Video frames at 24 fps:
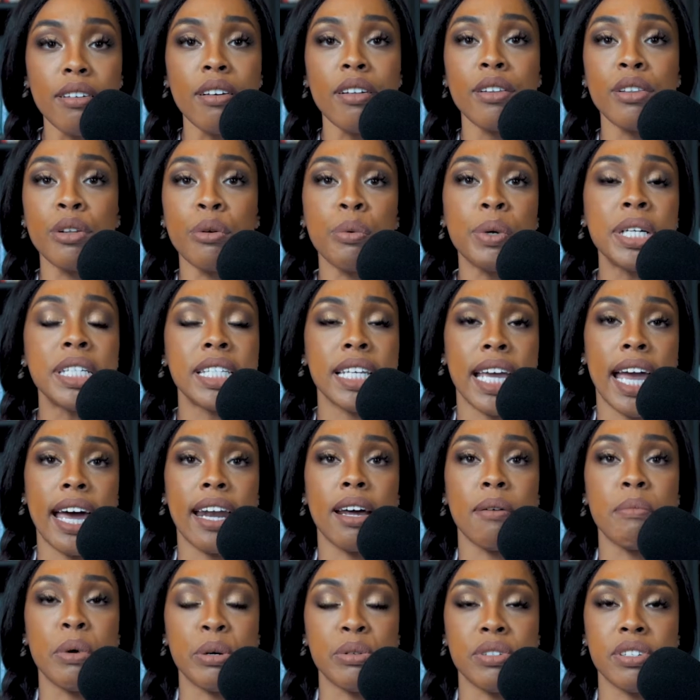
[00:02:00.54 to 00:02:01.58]

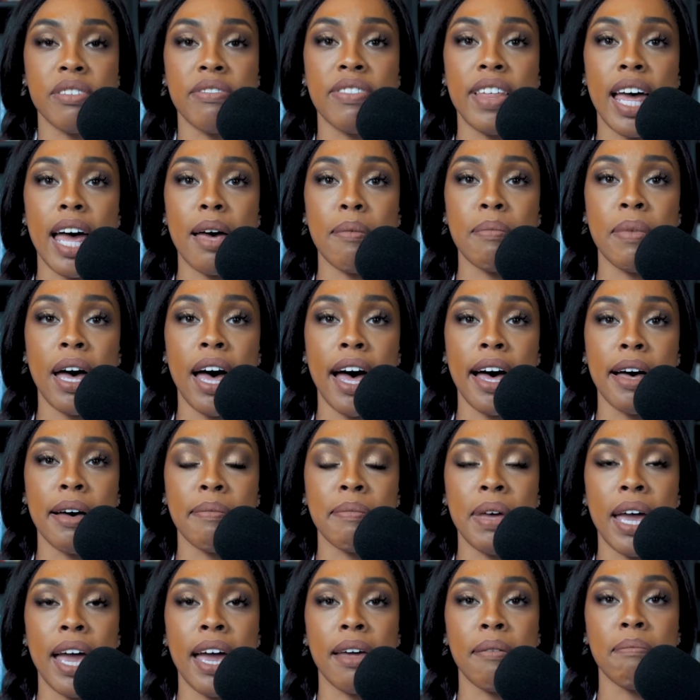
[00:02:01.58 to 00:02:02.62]
Louisiana, most of them,
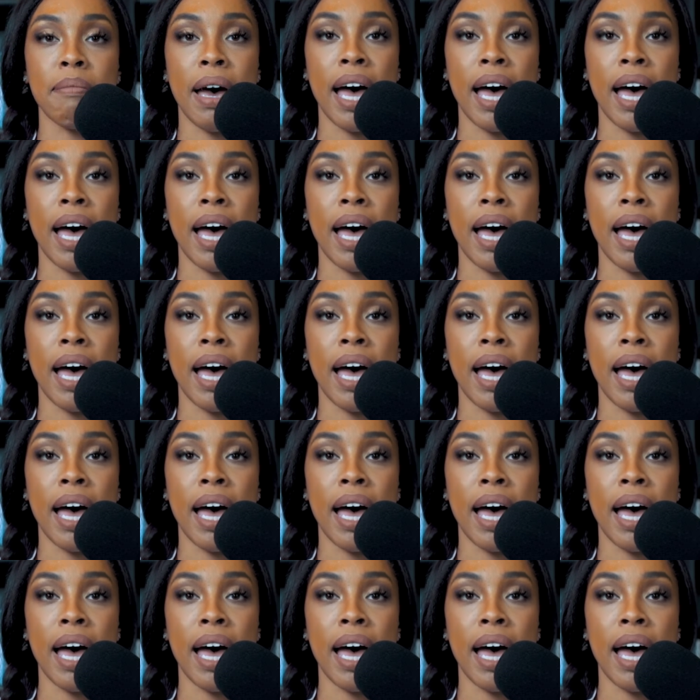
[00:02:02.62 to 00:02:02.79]
and